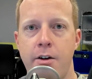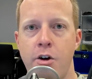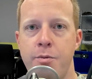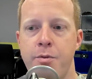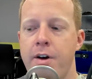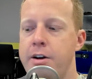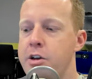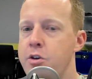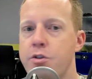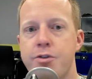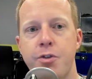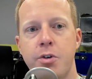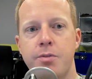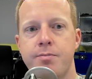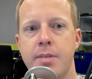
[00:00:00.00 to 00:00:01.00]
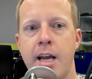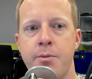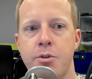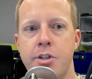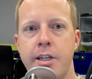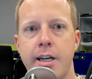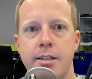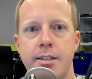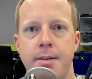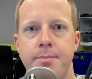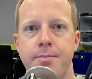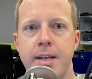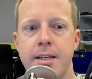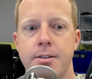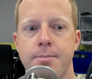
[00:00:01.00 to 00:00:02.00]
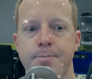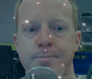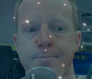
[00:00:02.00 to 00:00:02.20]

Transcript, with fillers: I hope you found it useful, and we'll see you next time. Thanks.